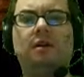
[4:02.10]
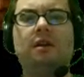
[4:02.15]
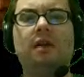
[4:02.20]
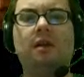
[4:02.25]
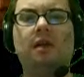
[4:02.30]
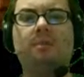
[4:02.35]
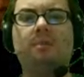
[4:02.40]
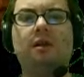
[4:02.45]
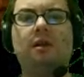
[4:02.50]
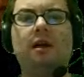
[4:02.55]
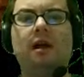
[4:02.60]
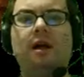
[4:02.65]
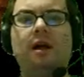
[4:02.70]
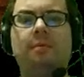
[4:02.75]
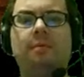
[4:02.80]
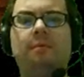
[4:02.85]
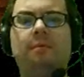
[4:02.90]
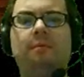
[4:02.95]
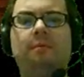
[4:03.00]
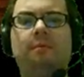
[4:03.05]
Mako
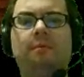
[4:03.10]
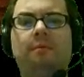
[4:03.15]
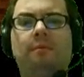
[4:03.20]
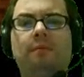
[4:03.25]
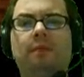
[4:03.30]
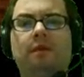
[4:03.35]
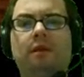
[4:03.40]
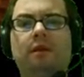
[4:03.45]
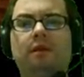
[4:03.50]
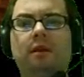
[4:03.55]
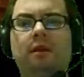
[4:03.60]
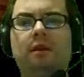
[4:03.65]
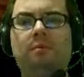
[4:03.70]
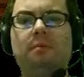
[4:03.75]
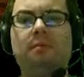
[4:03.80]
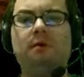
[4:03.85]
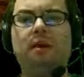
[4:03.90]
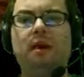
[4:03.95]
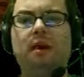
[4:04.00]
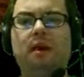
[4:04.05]
reactor at Nibelheim.
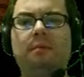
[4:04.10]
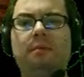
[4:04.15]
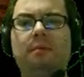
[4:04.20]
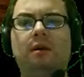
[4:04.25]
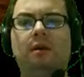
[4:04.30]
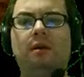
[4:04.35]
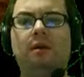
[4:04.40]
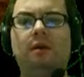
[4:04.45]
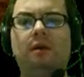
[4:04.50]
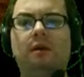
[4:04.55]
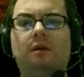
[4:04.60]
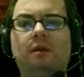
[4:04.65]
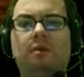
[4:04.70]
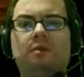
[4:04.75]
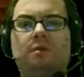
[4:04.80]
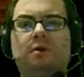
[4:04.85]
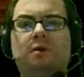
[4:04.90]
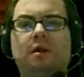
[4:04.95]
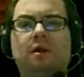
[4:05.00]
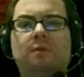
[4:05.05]

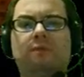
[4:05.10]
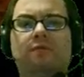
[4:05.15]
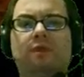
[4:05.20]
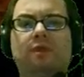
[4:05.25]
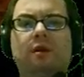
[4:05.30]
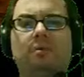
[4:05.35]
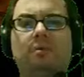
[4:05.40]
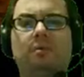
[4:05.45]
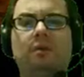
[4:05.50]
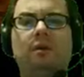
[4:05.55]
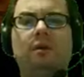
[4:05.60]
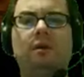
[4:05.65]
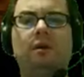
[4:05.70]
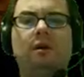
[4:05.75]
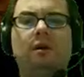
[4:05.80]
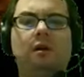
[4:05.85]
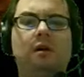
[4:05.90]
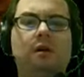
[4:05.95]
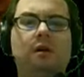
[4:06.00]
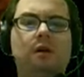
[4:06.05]
Nibelheim? That's
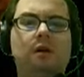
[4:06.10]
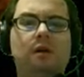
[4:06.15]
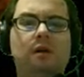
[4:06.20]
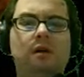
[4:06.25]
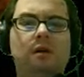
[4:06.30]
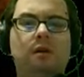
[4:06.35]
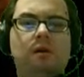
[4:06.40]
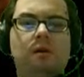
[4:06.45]
where I'm from.